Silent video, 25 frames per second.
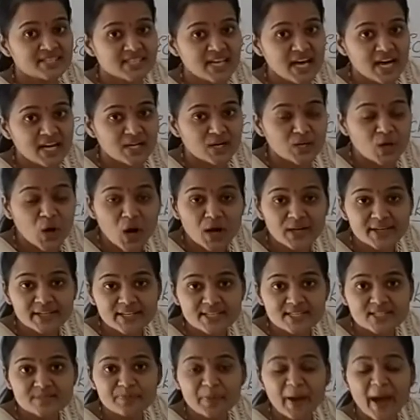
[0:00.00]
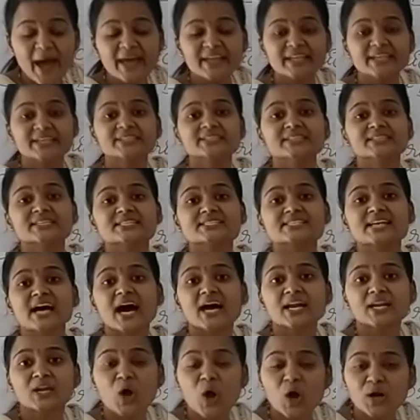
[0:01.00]
are not respiring, these
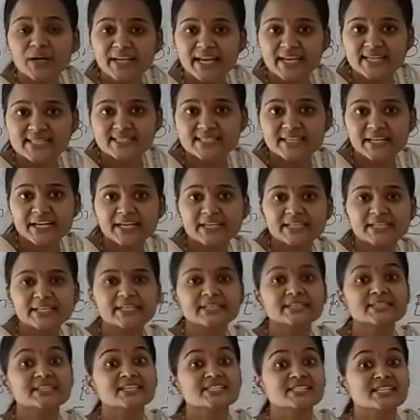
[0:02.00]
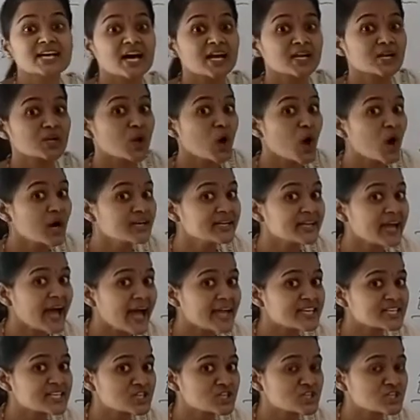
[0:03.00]
are not excreting, these are not
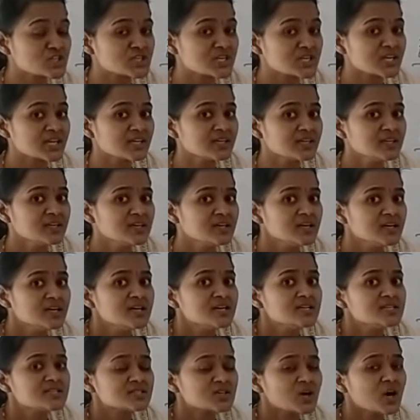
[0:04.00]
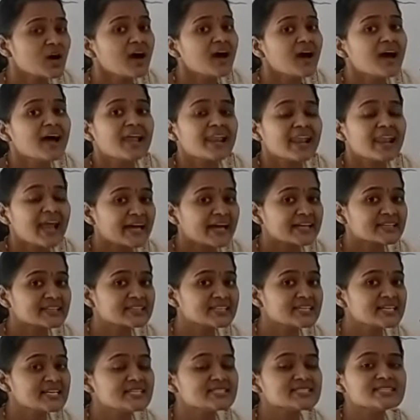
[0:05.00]
digesting. So like
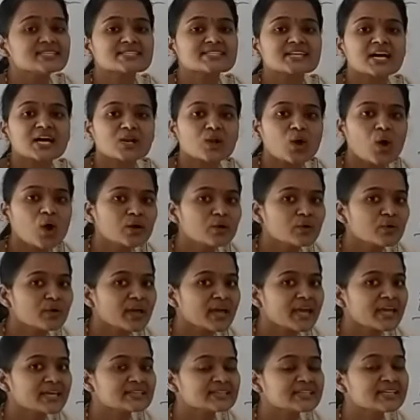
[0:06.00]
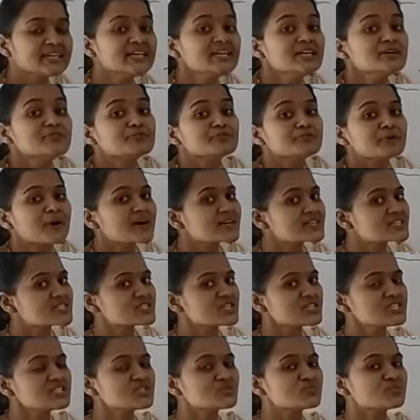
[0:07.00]
this, these are not doing the
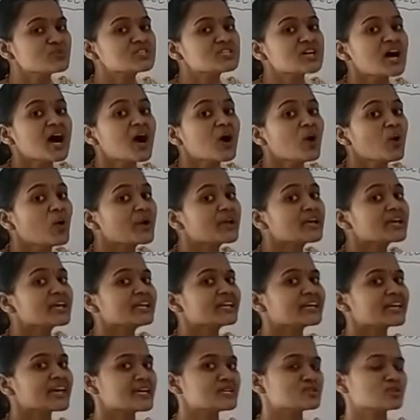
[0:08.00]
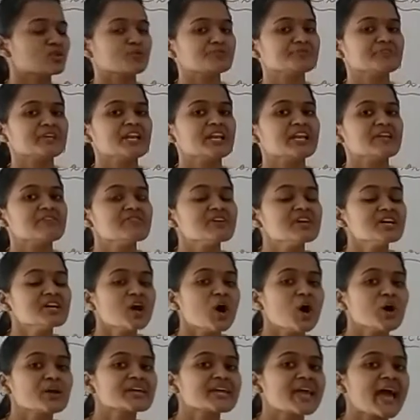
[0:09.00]
functions which are going in case of the living
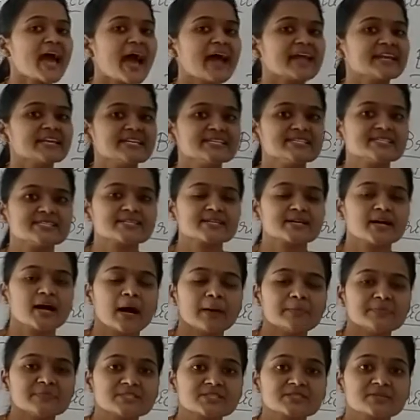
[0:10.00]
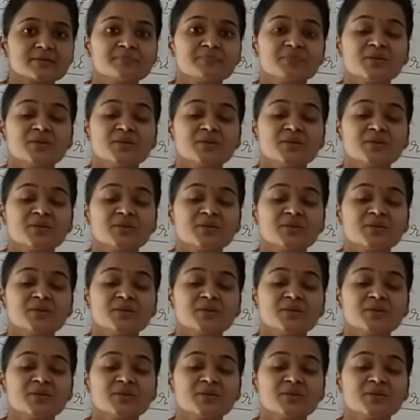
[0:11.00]
organisms.